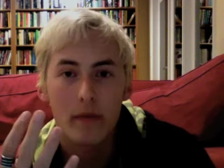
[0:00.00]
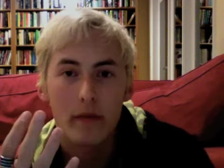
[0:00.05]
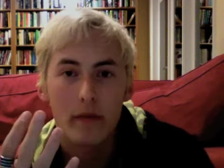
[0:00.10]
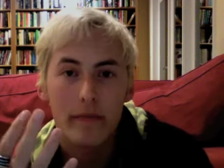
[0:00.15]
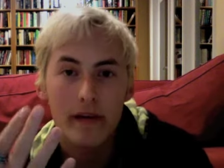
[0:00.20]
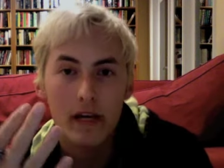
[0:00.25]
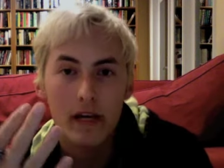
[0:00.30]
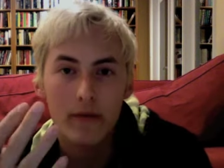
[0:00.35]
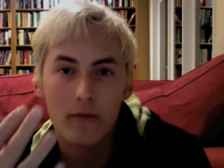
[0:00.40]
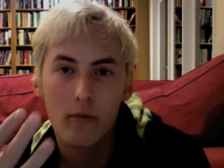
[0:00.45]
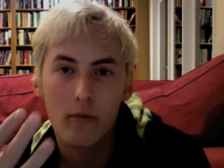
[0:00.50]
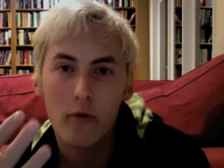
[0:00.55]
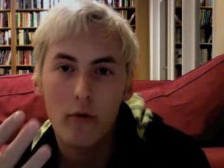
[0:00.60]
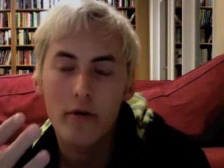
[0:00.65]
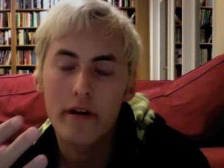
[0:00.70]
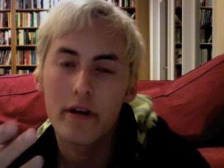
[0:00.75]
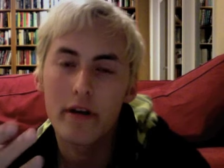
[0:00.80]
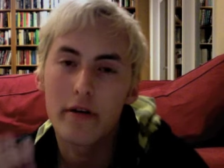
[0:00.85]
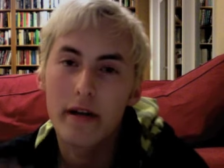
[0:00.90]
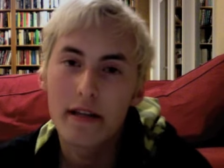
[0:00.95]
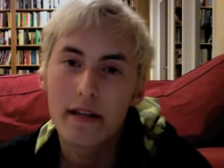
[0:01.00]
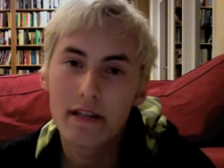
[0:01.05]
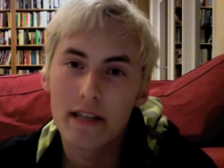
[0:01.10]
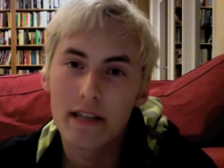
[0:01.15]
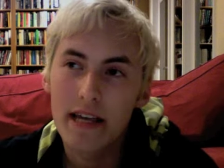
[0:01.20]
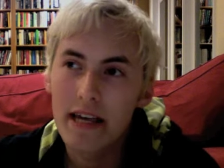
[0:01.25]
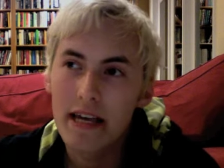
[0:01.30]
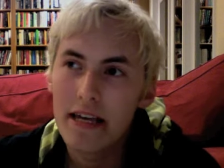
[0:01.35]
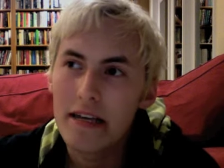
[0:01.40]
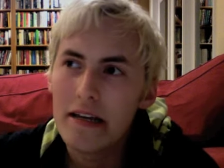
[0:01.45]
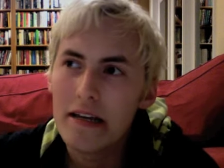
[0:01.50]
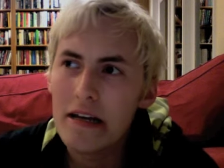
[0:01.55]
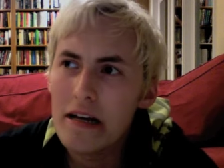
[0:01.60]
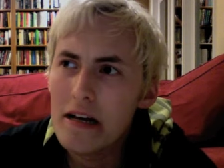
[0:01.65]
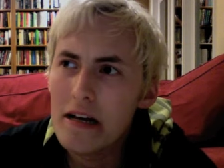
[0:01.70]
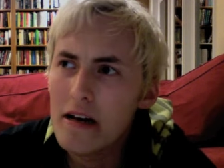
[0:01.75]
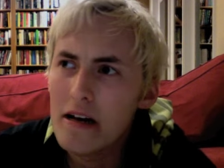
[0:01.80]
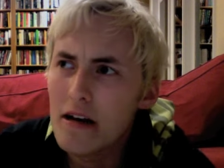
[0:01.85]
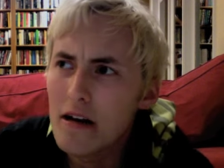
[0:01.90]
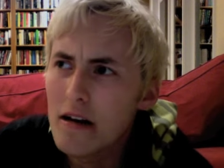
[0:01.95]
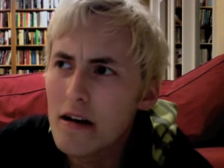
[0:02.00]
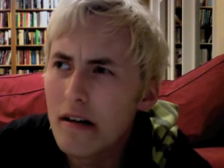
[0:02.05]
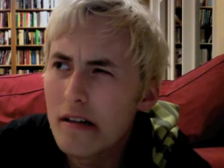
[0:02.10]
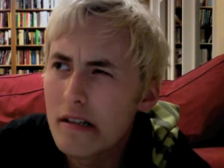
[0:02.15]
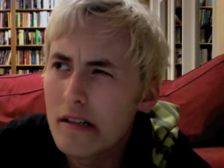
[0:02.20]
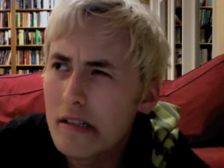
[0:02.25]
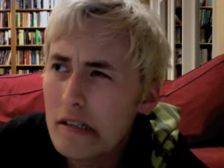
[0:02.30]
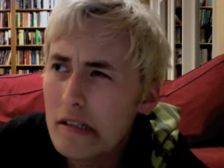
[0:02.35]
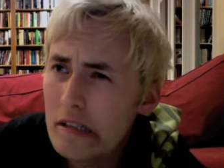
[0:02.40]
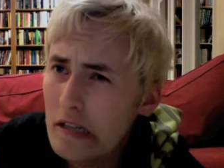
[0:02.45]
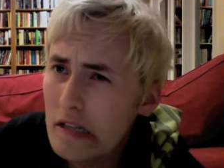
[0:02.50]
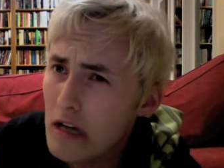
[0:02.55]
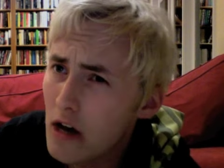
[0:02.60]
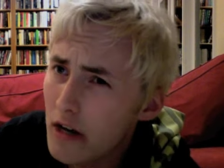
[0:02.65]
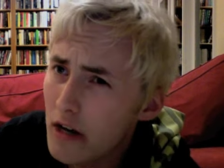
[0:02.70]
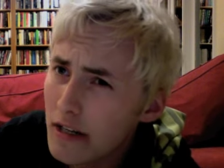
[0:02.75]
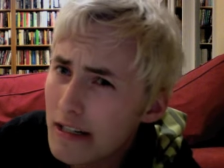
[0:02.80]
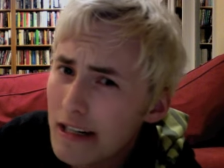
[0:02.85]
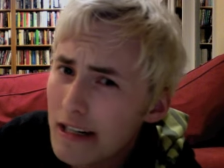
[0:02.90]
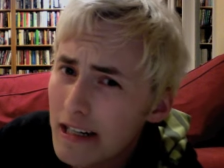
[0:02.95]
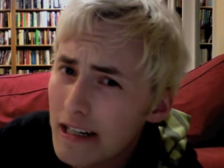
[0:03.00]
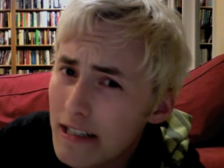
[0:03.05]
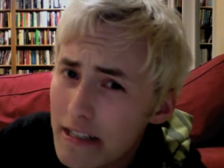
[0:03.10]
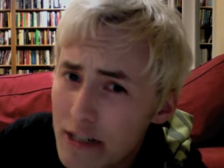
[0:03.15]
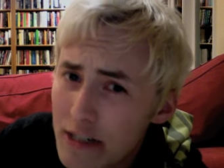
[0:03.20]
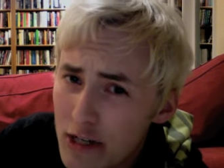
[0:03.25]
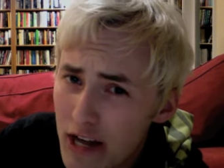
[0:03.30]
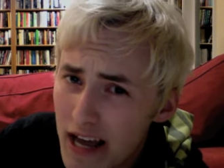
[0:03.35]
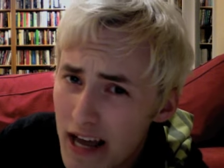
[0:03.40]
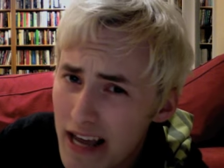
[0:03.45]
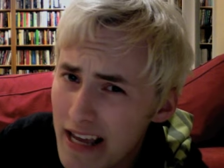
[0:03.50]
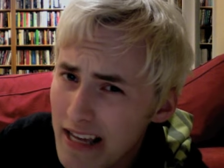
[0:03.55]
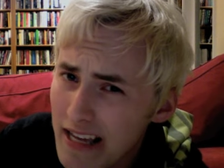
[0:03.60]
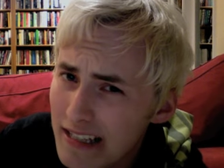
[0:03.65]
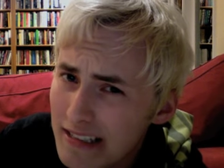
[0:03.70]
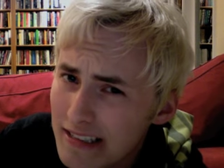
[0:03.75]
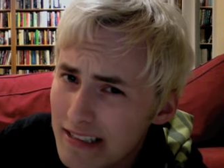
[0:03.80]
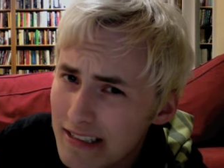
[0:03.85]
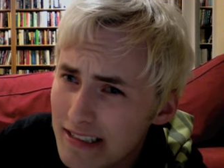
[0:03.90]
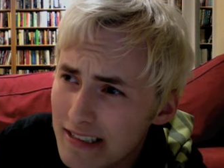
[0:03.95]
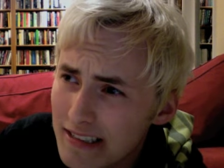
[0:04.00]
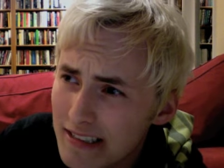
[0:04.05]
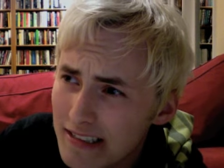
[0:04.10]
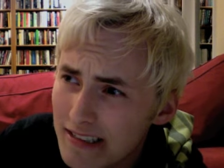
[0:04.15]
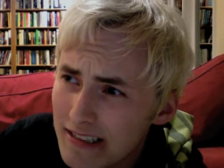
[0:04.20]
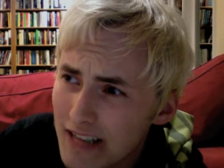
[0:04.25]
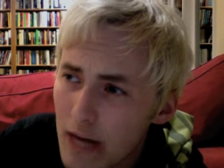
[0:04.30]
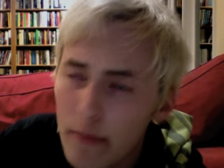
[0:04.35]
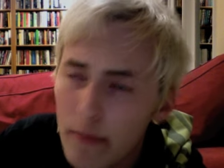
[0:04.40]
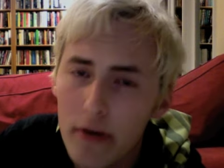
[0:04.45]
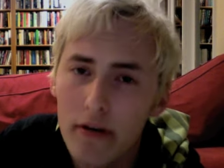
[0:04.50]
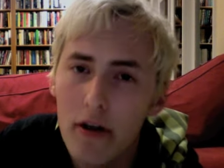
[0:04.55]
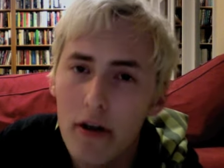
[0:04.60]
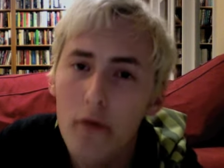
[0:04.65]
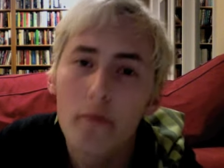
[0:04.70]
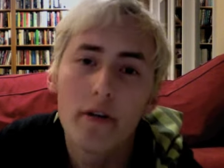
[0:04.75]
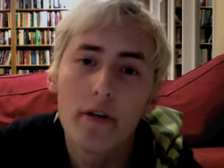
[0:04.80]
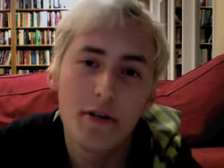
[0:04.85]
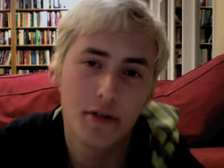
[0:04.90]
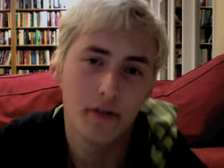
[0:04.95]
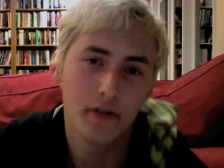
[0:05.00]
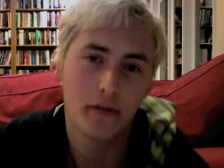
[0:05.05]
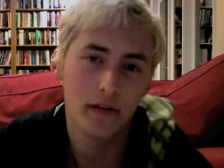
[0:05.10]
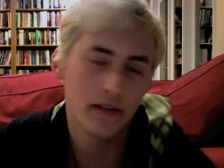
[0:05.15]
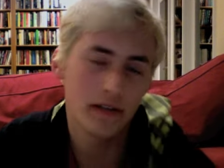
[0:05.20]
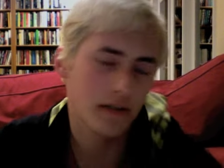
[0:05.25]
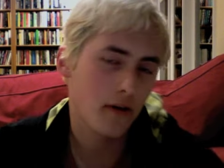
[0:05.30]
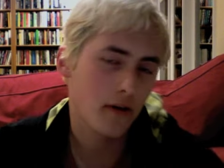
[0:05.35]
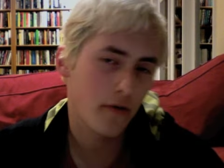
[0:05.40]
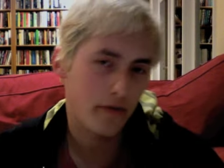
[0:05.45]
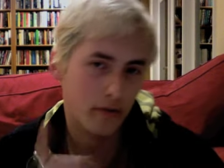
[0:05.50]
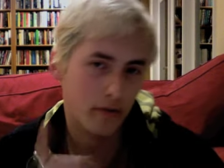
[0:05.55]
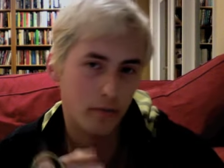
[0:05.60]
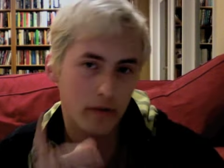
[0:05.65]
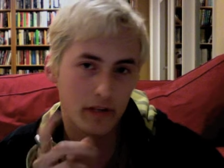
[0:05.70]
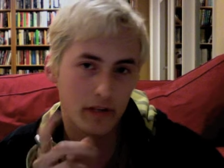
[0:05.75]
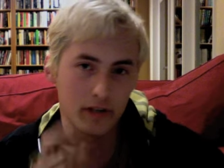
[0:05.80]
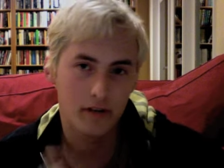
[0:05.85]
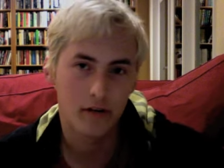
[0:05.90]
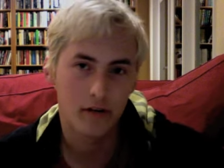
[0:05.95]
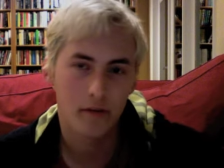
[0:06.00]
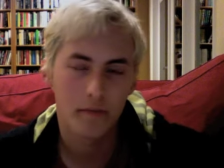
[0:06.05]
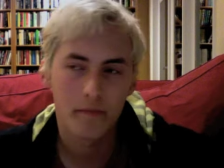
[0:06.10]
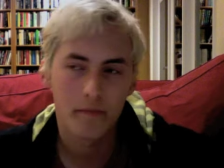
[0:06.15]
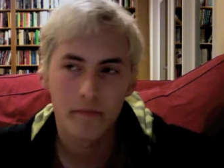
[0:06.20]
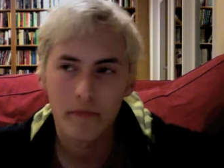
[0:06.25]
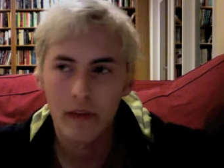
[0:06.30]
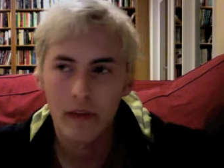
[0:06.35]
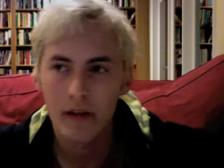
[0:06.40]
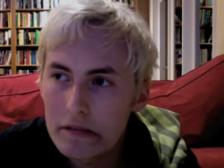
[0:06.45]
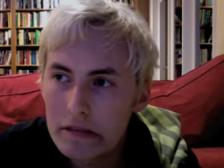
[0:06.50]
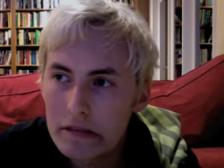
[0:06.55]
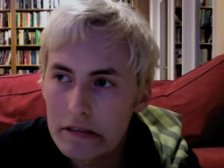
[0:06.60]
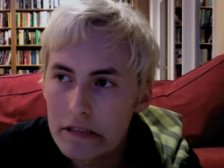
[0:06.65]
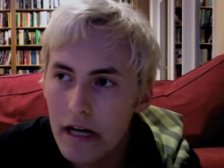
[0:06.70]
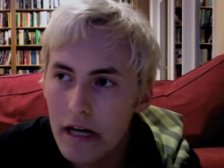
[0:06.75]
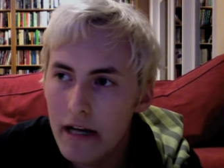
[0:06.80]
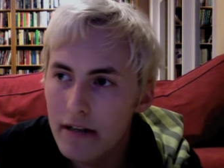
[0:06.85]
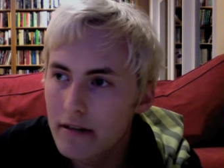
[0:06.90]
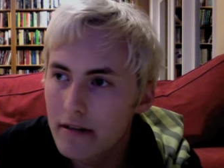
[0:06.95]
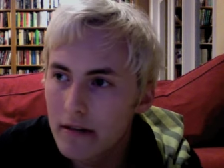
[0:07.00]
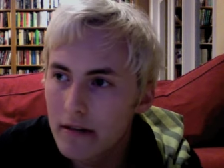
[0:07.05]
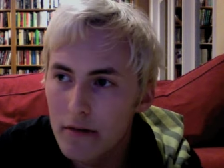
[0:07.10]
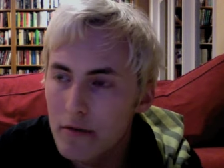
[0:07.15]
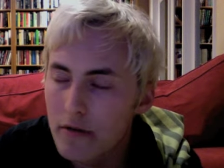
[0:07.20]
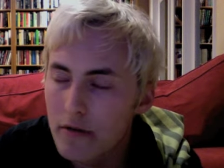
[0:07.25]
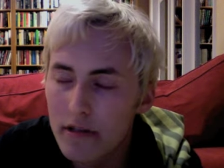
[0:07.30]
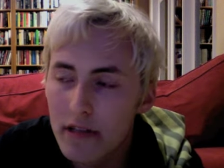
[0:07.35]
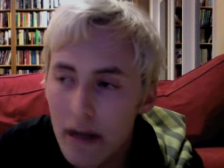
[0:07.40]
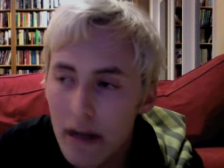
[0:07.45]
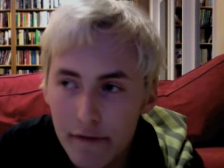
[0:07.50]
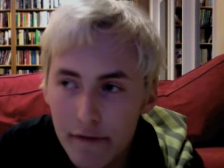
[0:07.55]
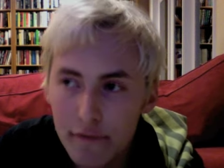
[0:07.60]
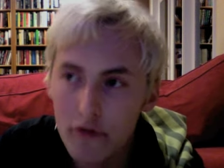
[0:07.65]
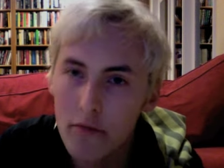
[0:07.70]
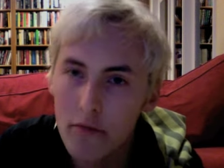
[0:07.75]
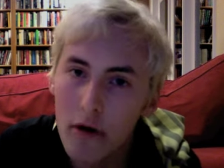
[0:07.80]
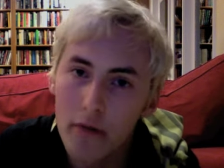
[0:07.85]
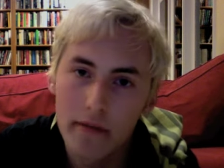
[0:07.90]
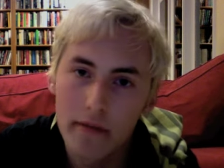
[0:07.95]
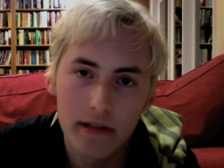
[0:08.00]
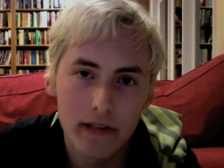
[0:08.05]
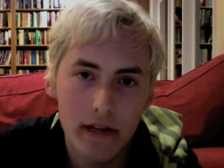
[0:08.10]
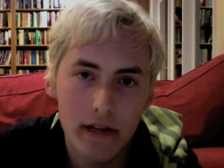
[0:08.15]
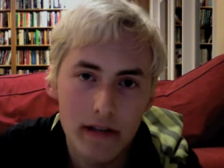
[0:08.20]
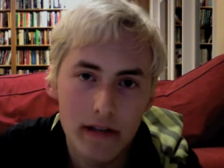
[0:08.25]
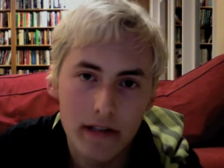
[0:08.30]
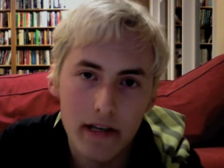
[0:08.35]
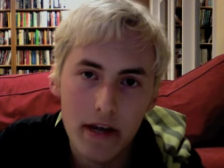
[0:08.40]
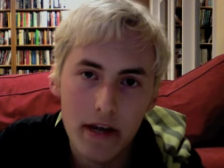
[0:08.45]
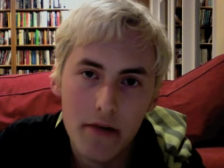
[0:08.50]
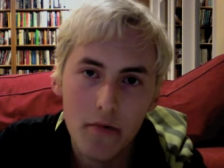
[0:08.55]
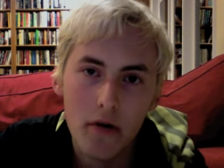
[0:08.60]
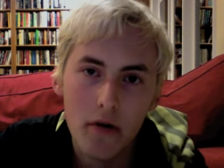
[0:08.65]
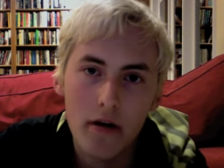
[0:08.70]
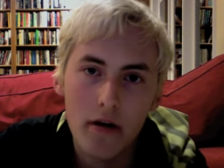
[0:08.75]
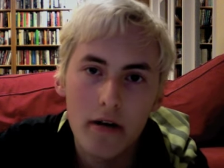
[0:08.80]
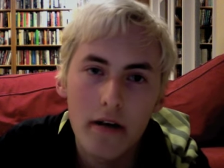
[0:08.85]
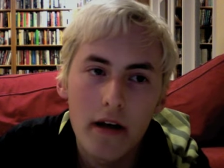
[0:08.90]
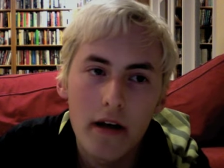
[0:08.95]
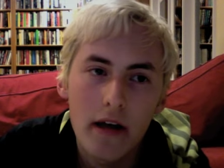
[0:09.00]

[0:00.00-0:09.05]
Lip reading: make up a word here and say uncliche. How about original? Let's go with original. There were several moments, I'd say, where